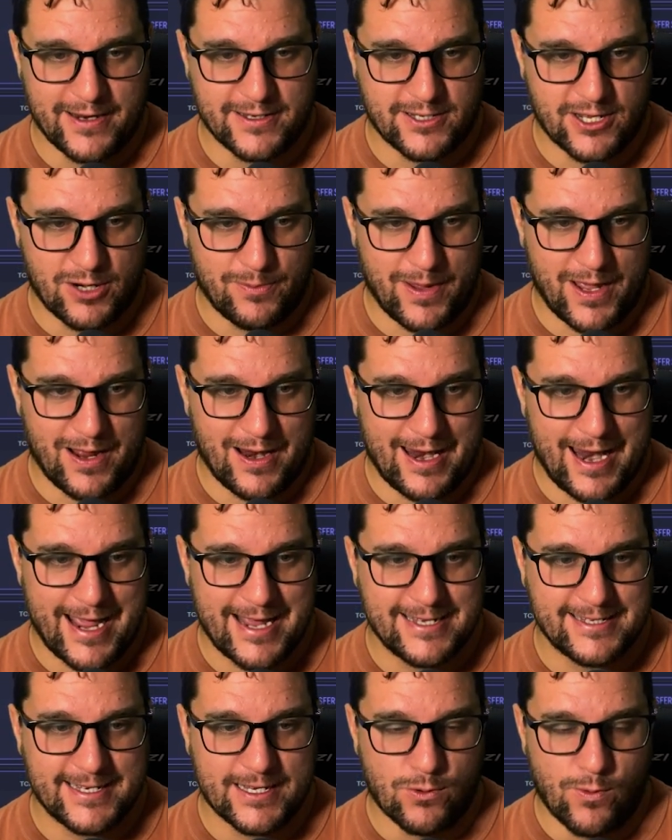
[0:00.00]
He's going to be a
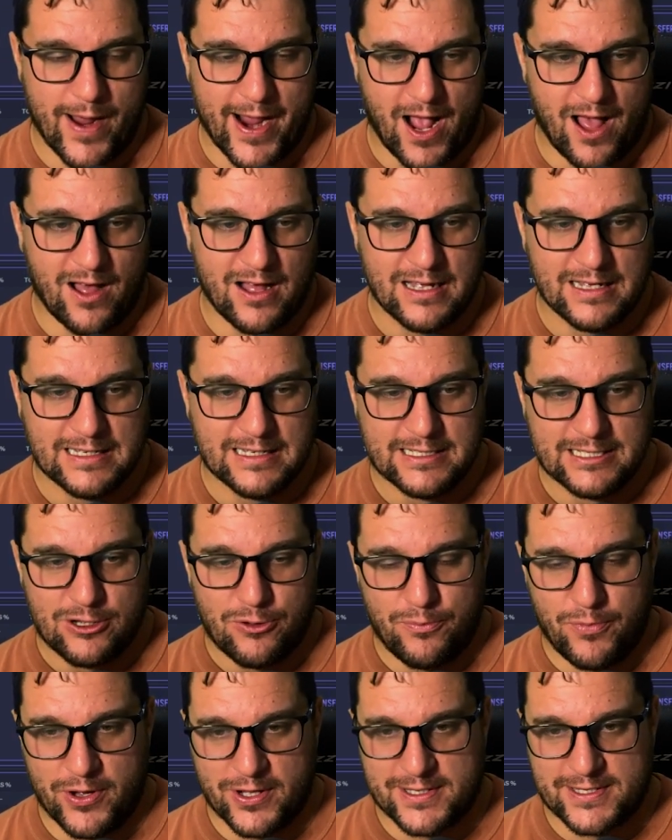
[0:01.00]
lazy winger,
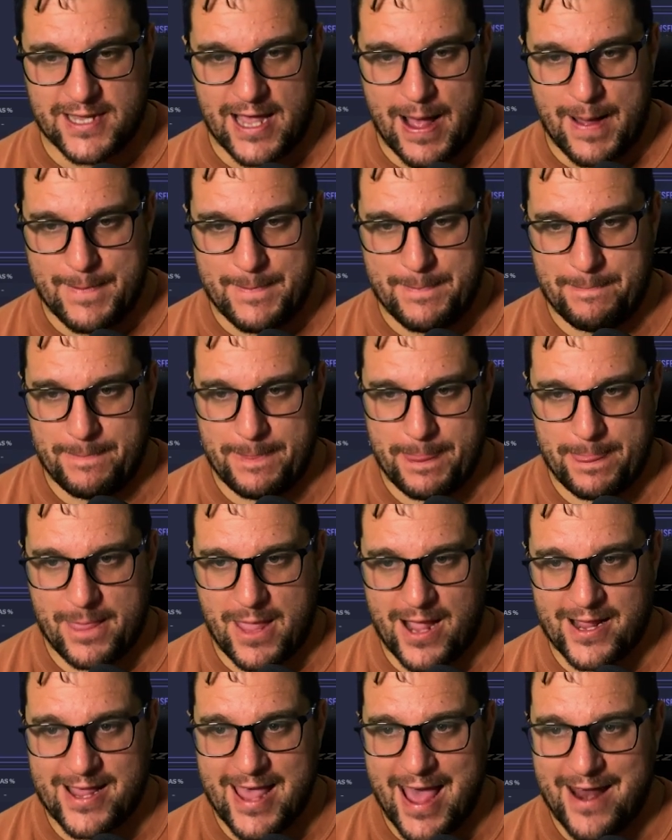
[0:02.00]
but
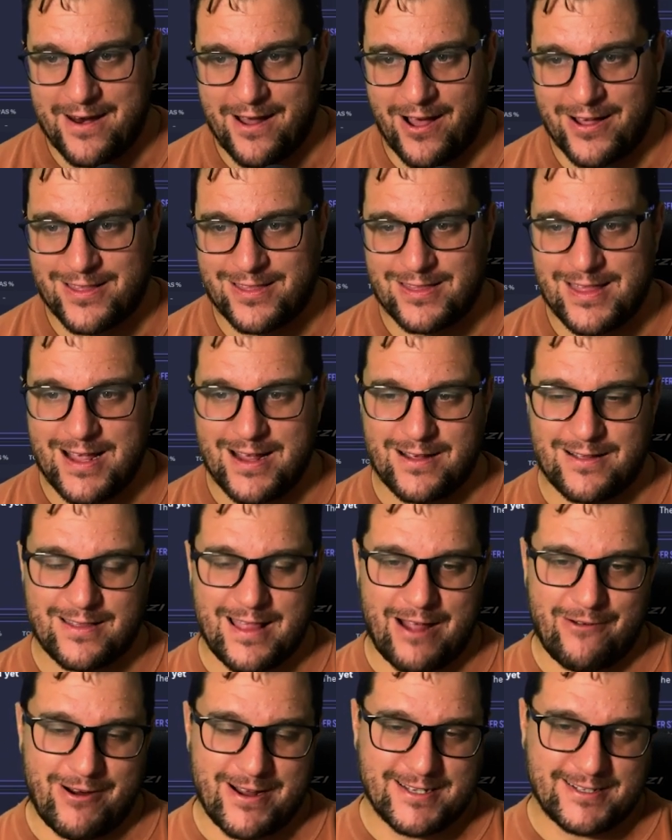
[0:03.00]
again, I think
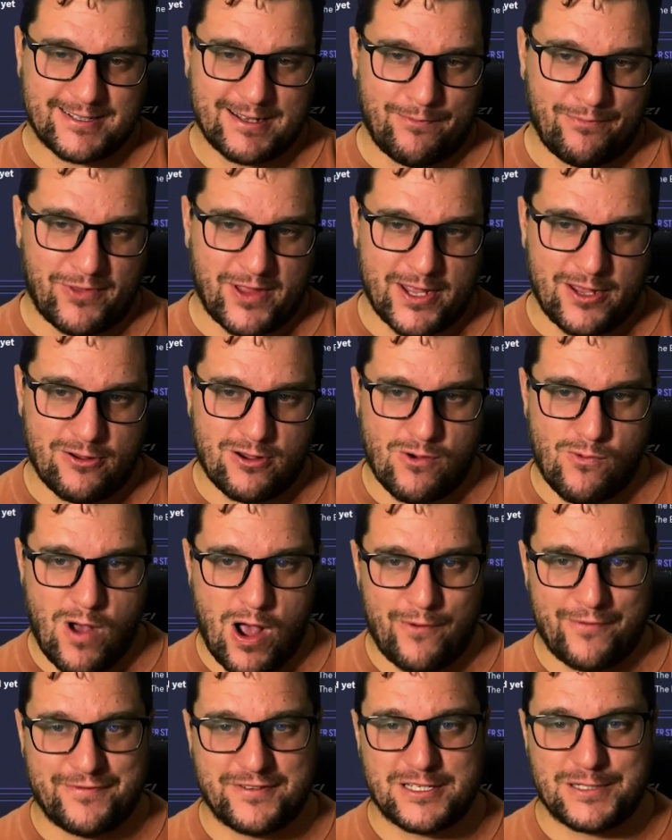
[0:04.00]
there is something you can
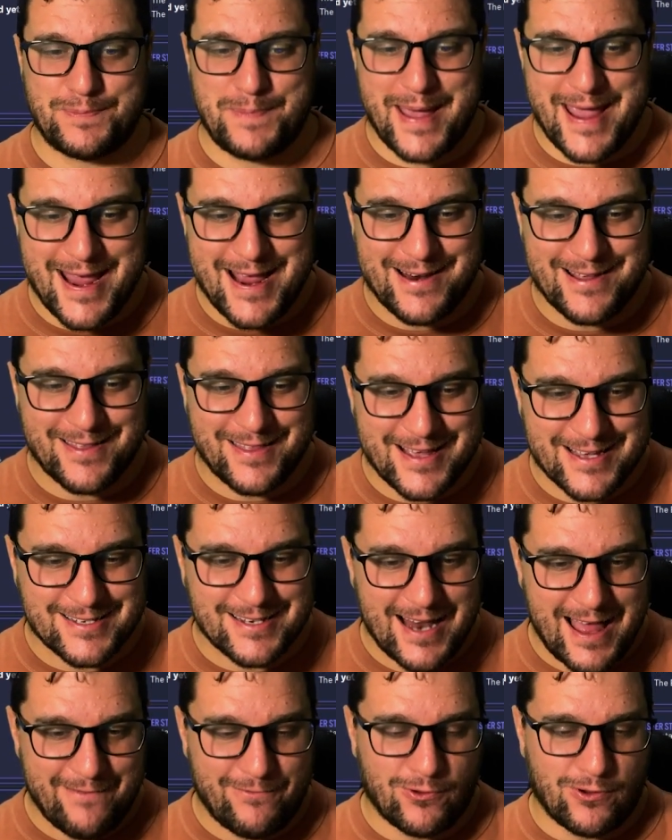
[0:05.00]
work with. Speed at
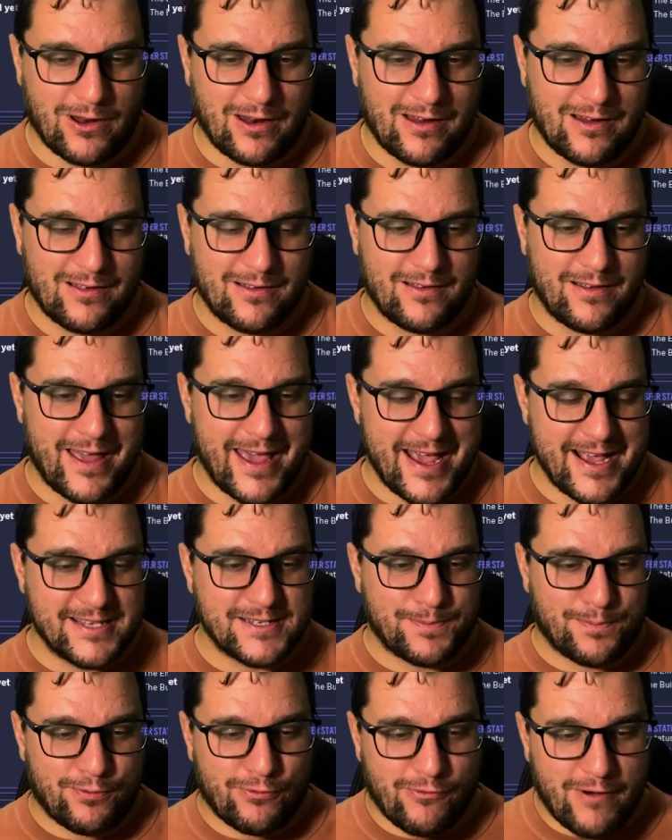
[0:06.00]
this level
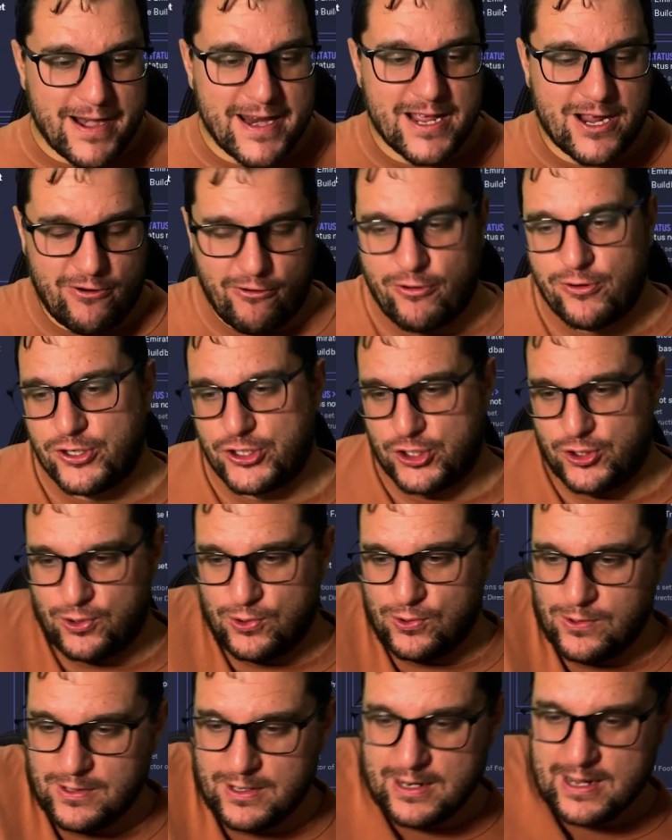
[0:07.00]
is pretty
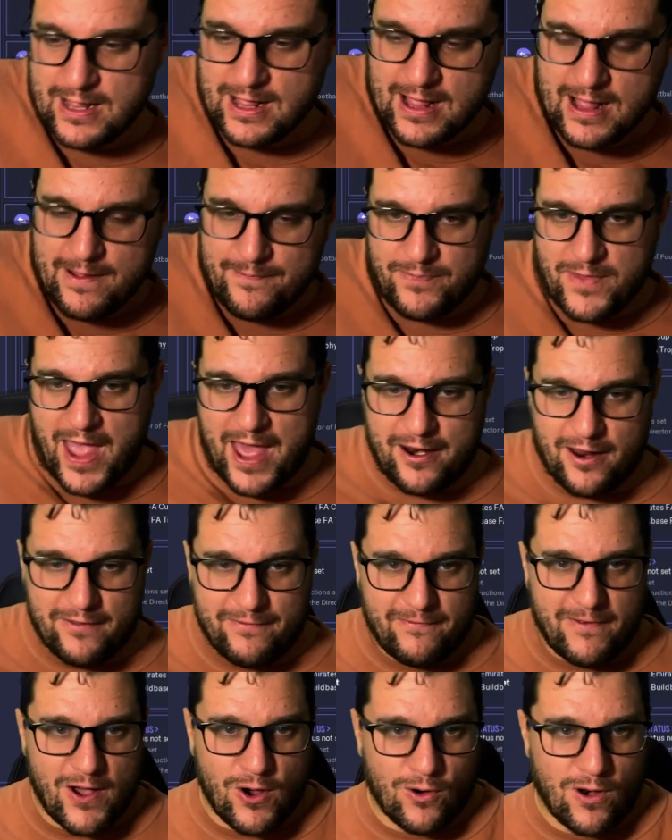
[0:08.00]
crucial, and I
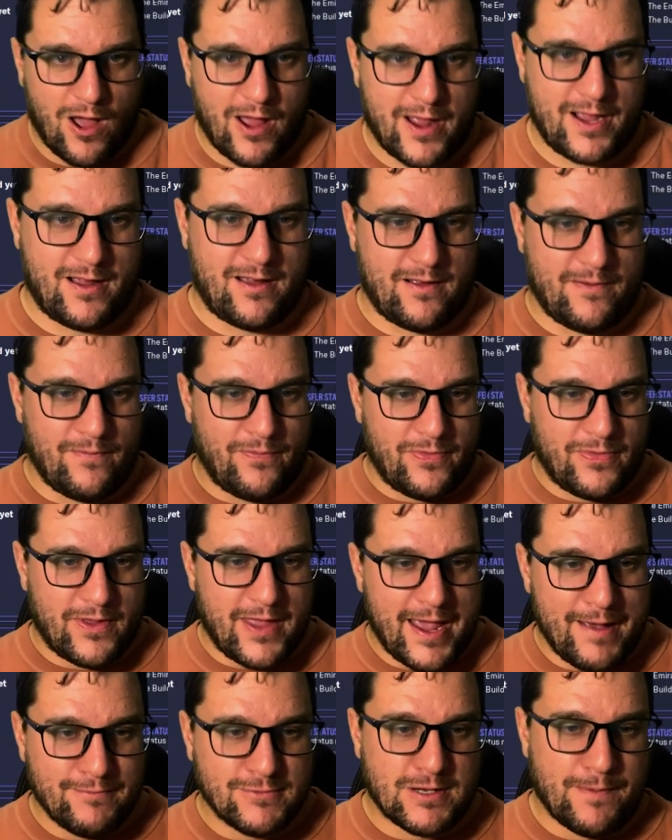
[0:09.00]
feel like
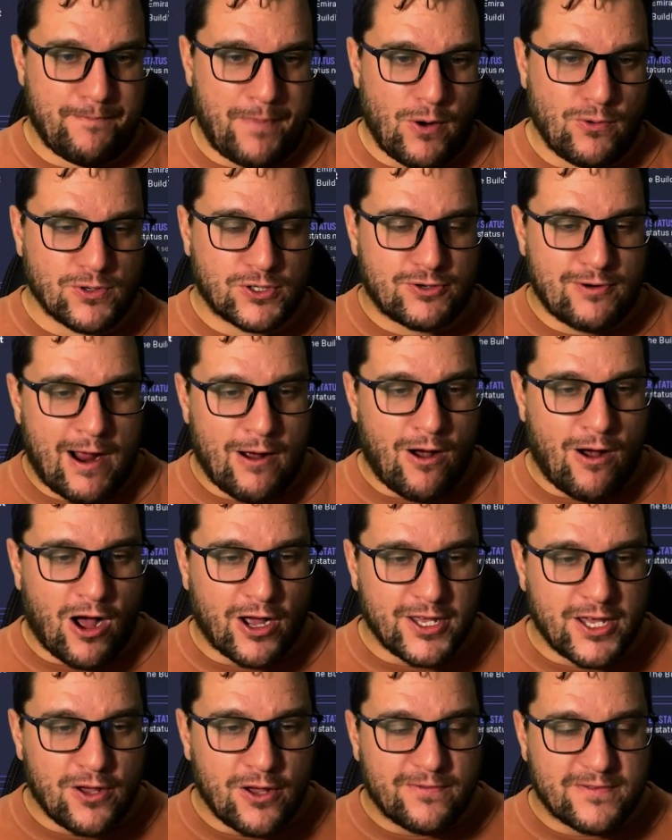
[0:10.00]
him to bolster out
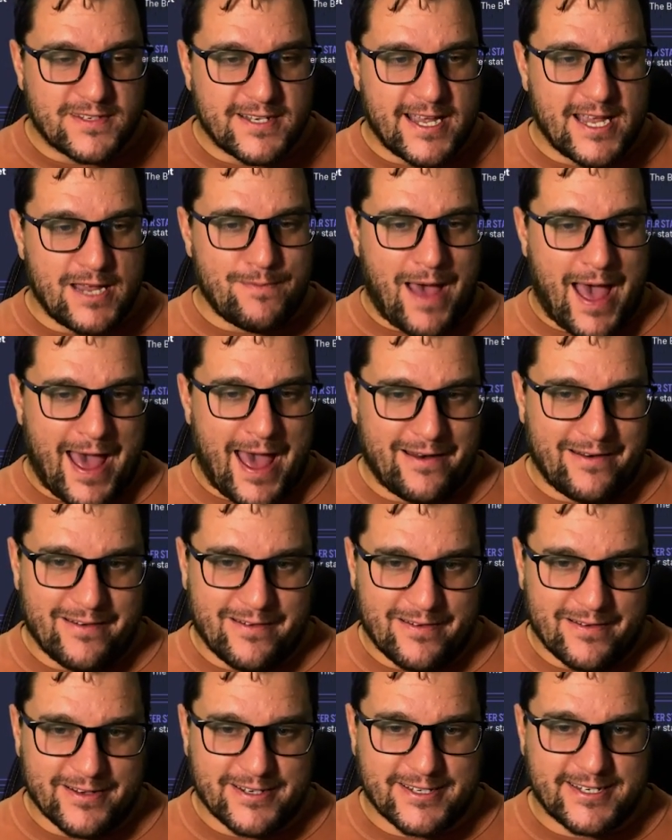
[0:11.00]
our youth team
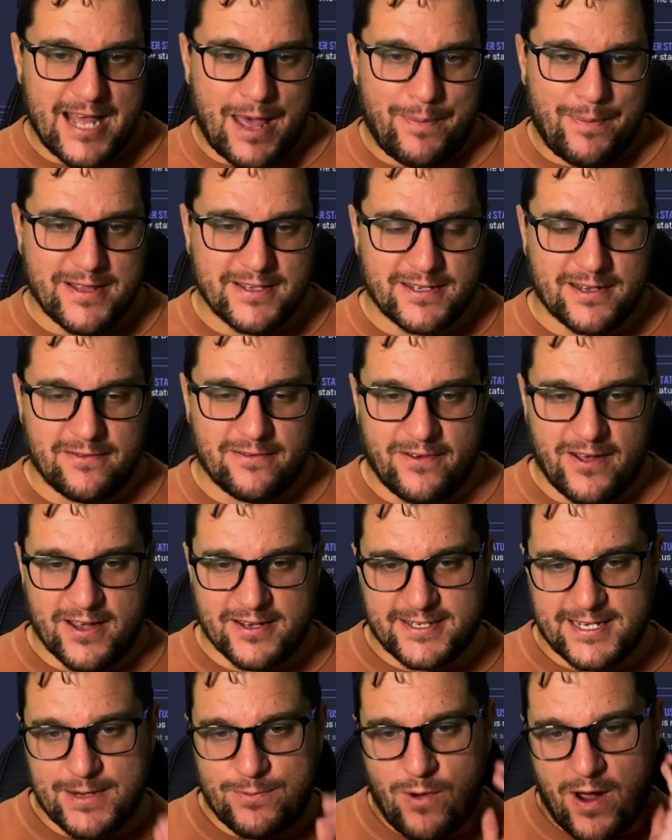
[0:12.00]
and step into the
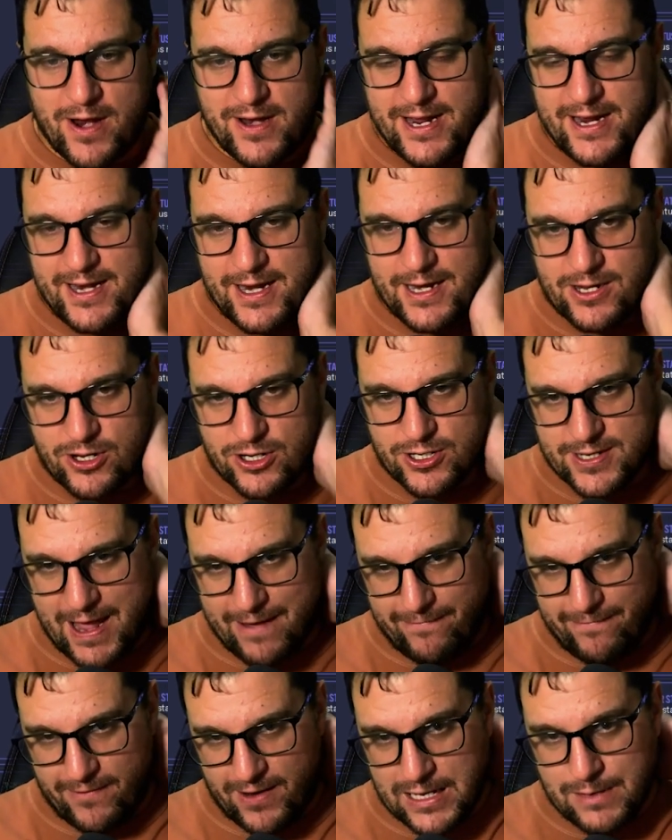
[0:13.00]
first team when needed could
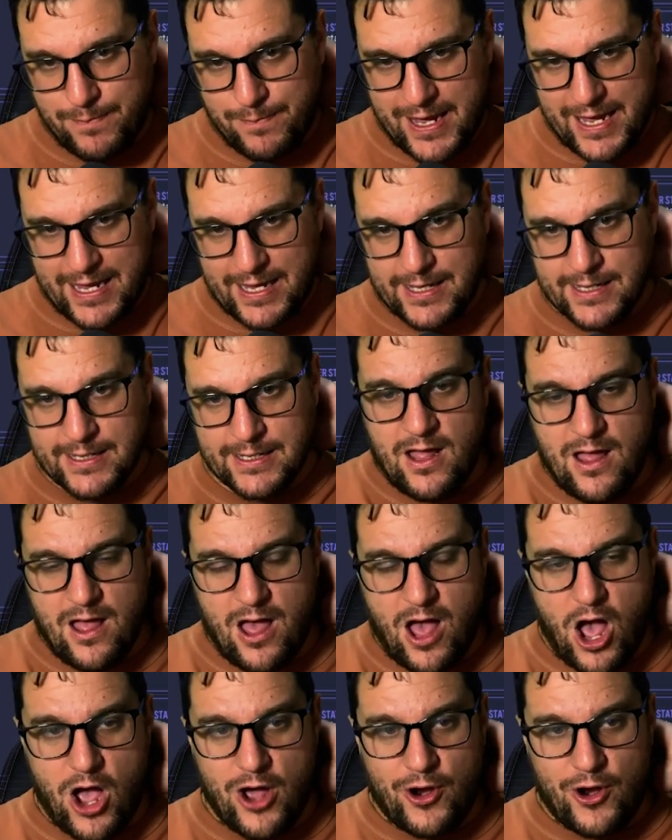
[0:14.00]
definitely be
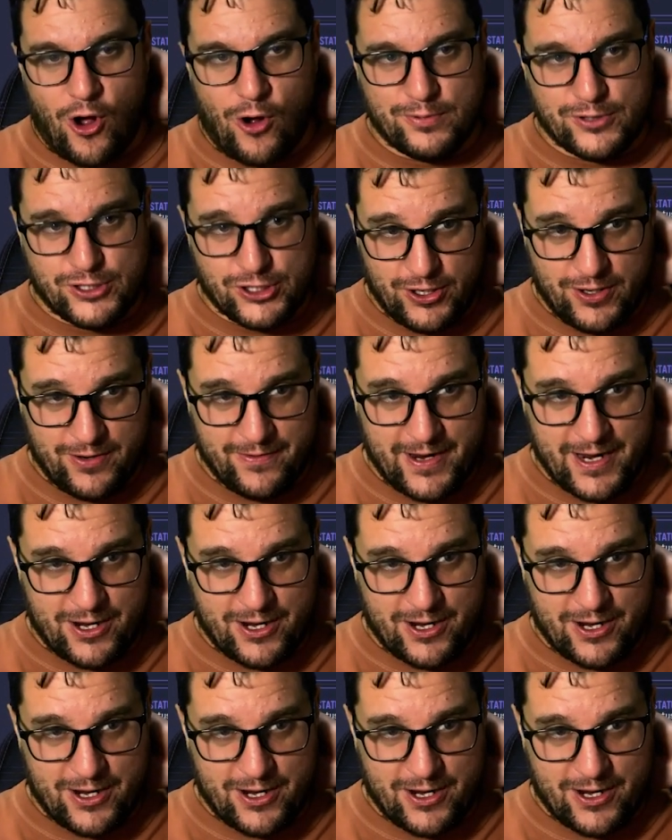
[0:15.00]
an option.